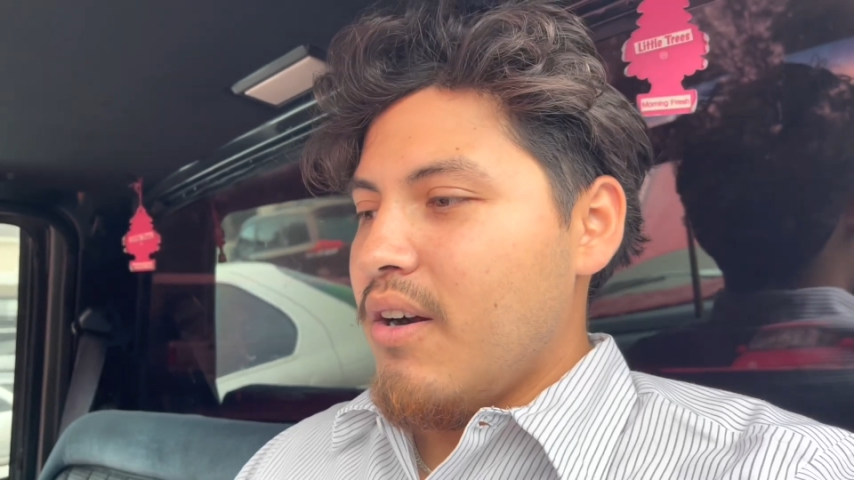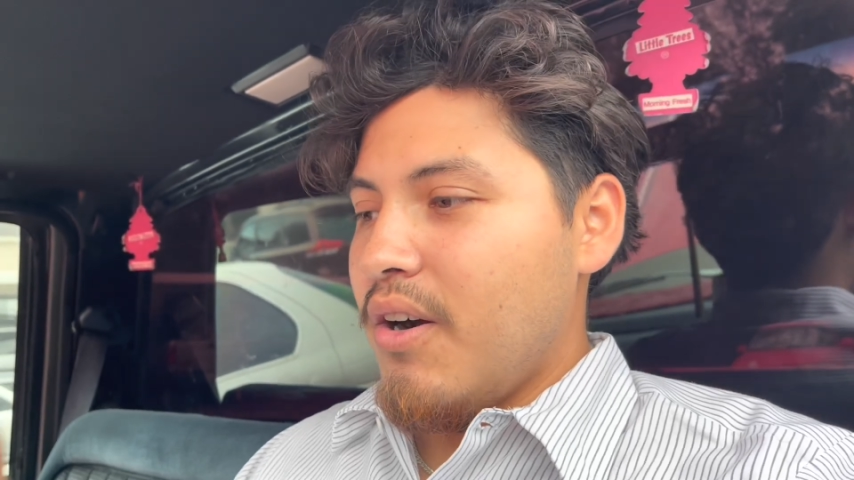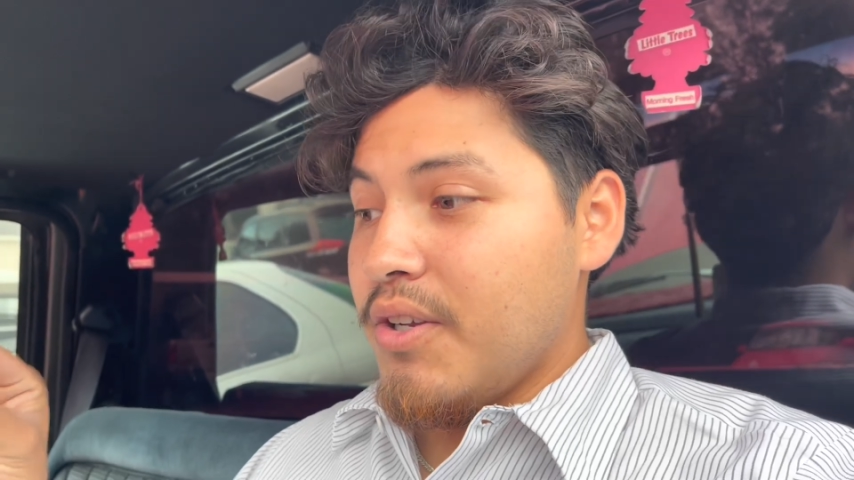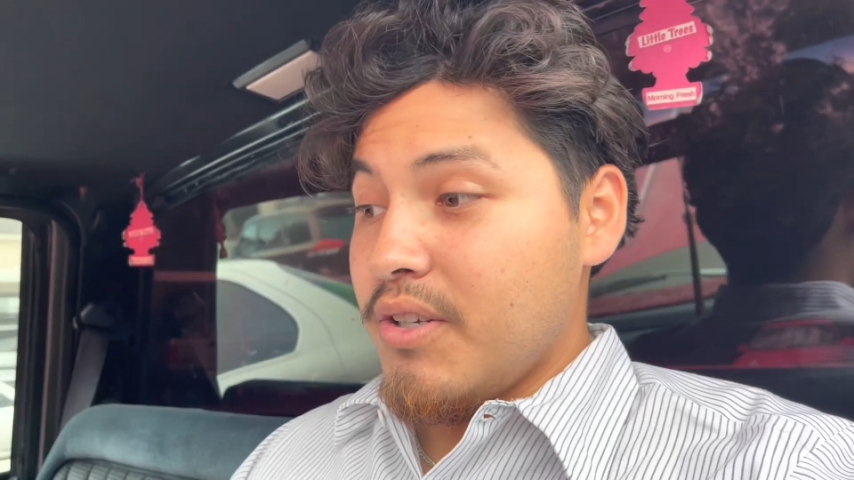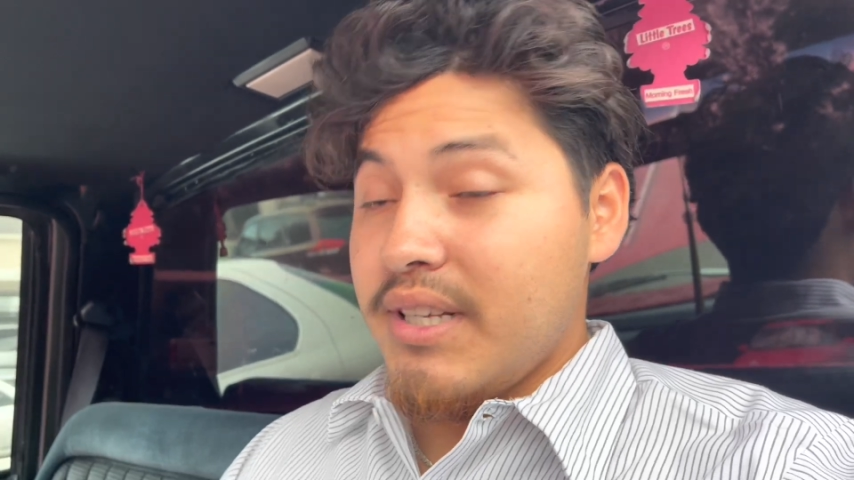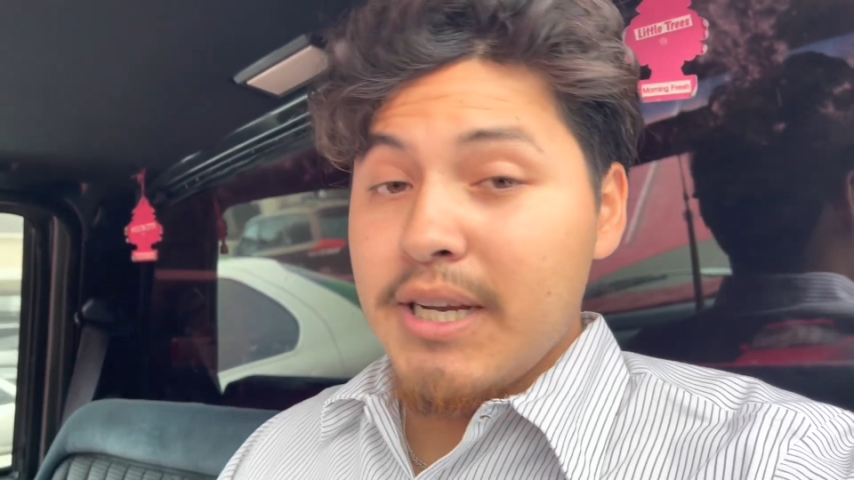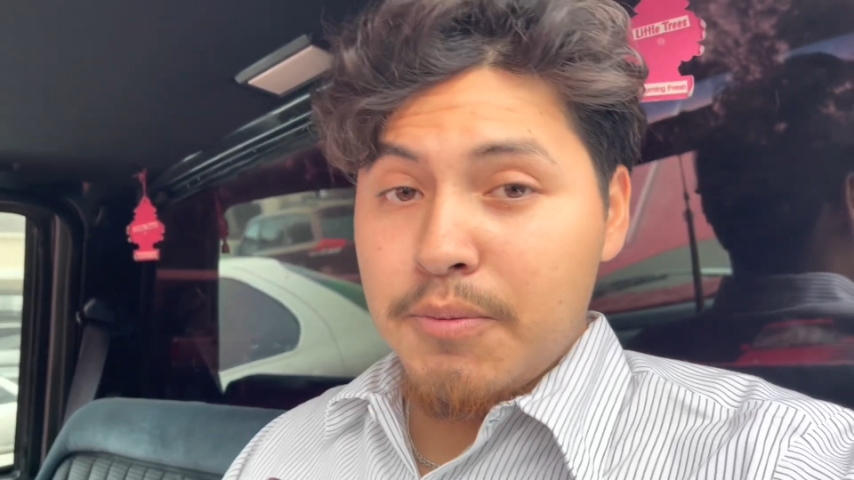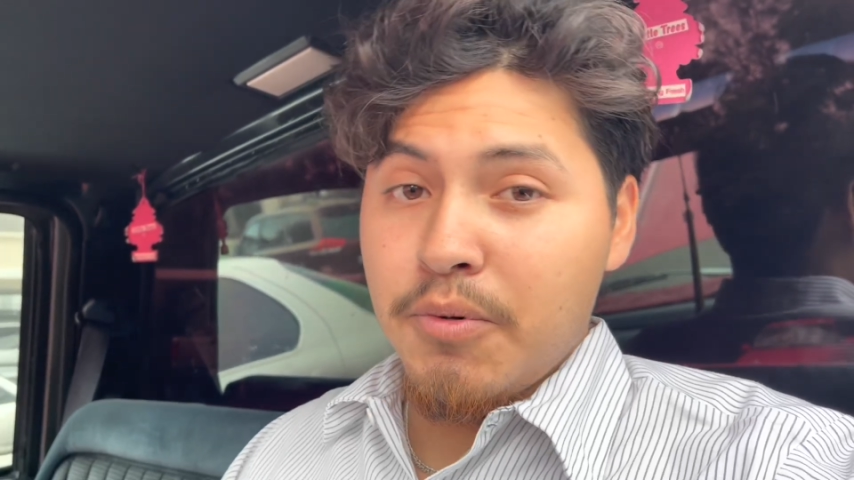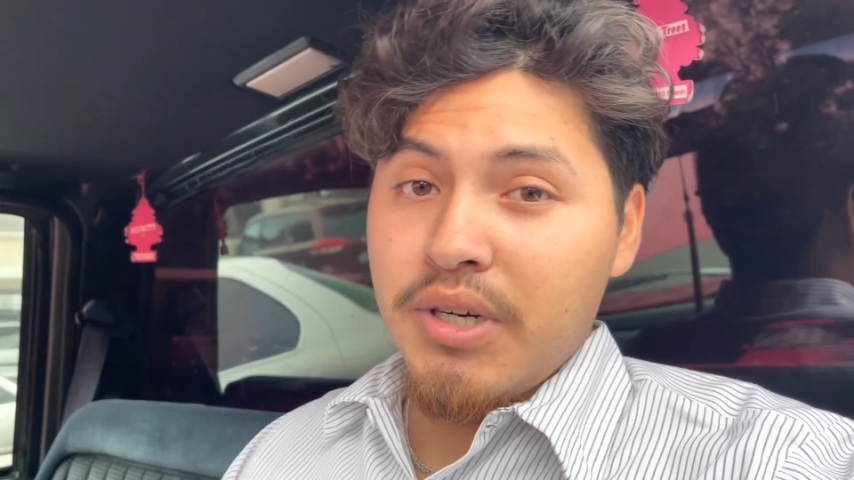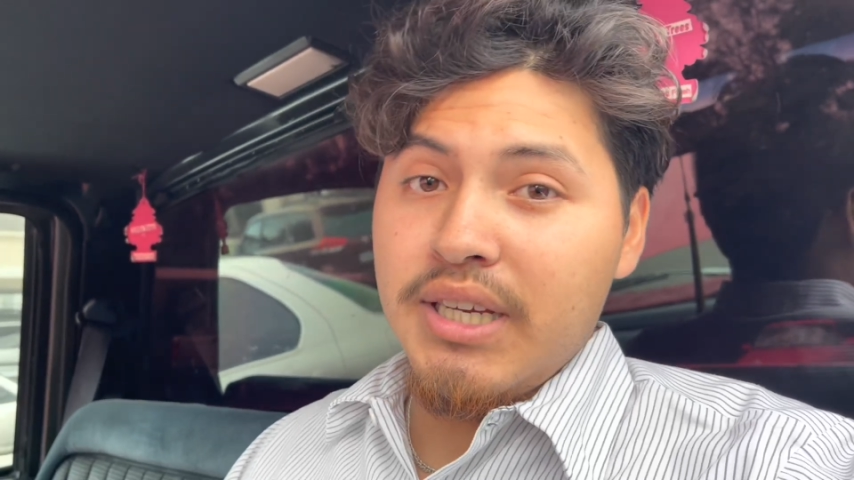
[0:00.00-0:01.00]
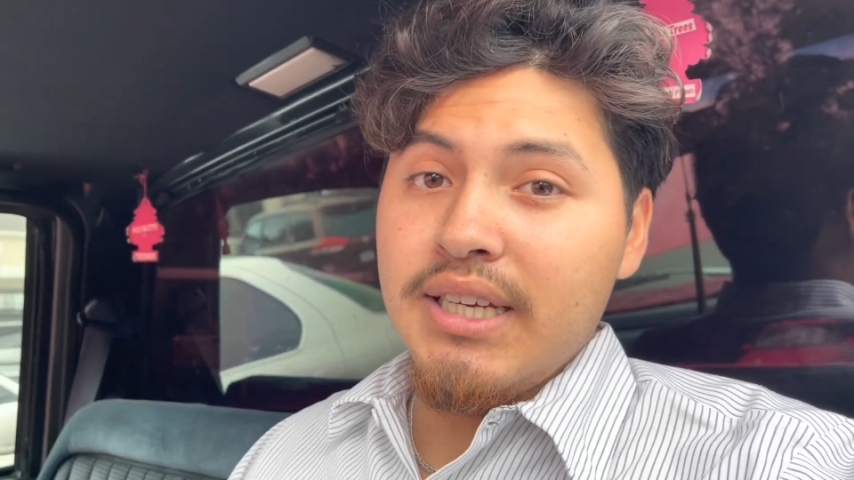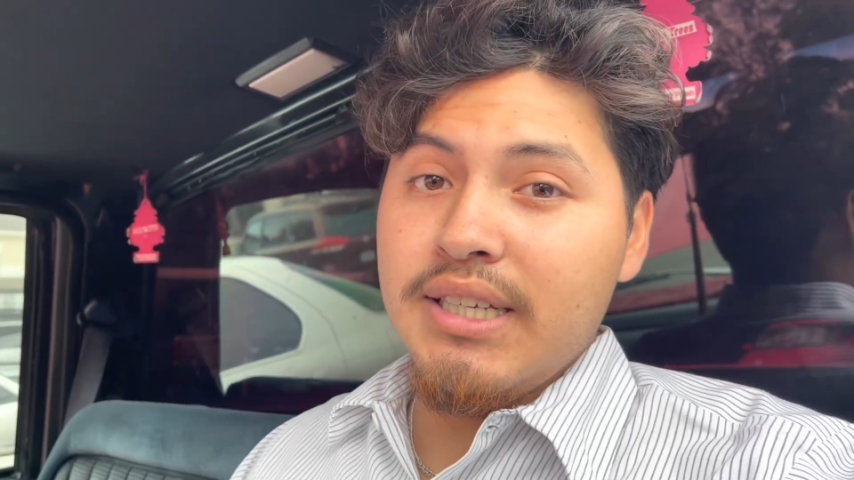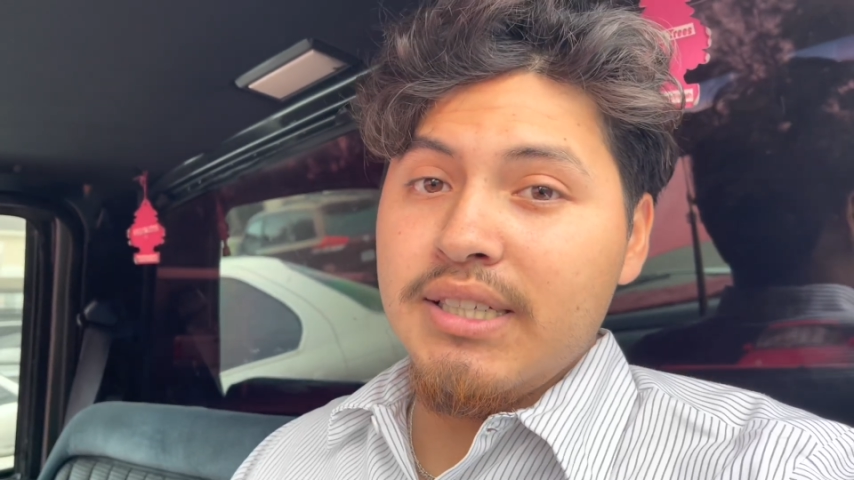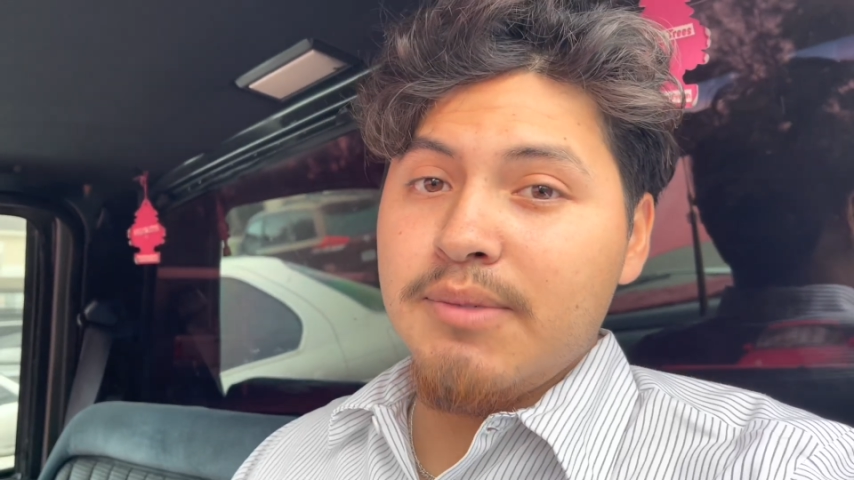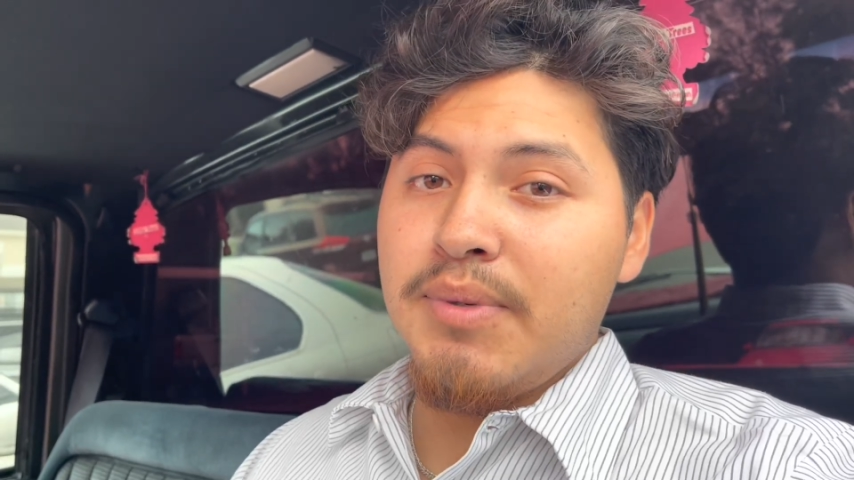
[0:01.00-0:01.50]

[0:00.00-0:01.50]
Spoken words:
on your dashboard is